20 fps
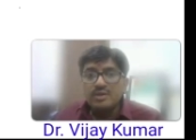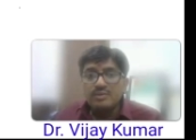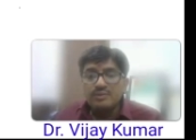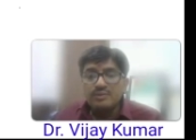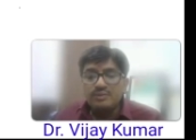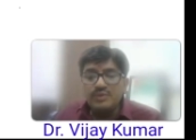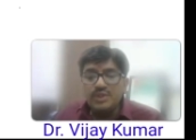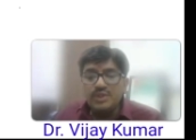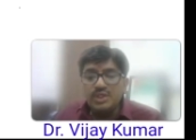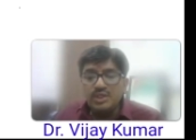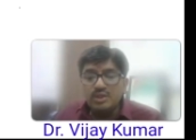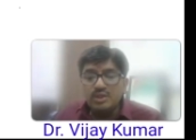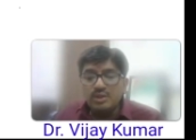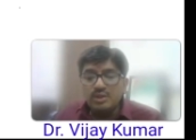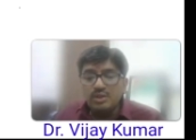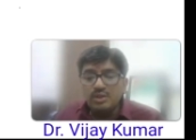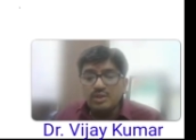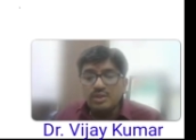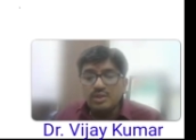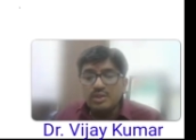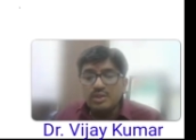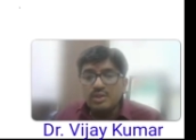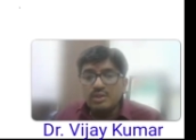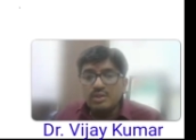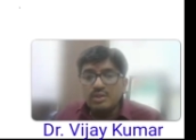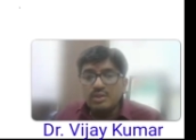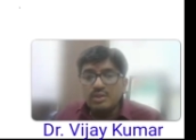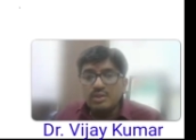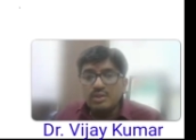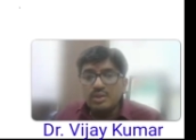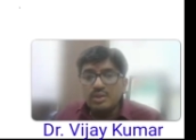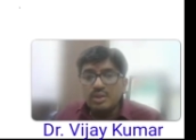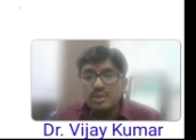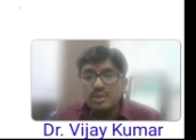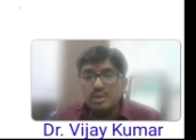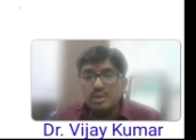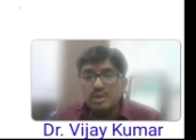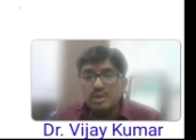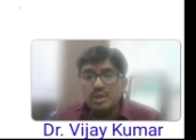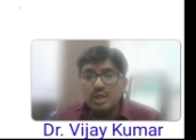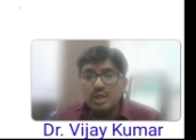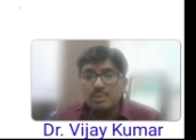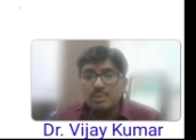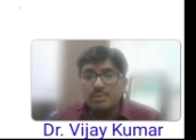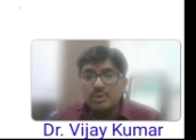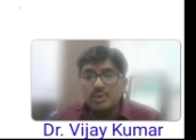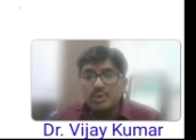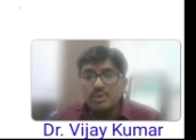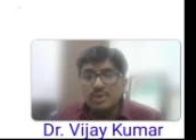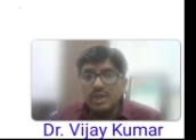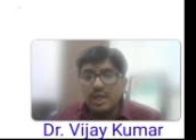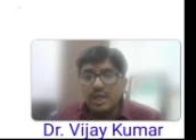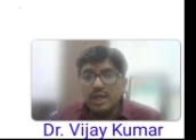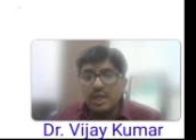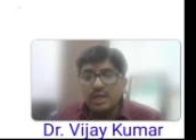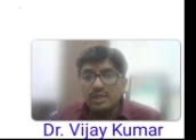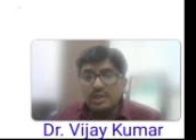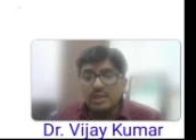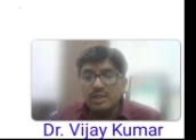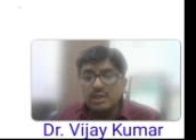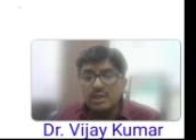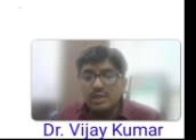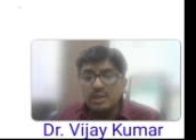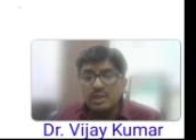V naught upon N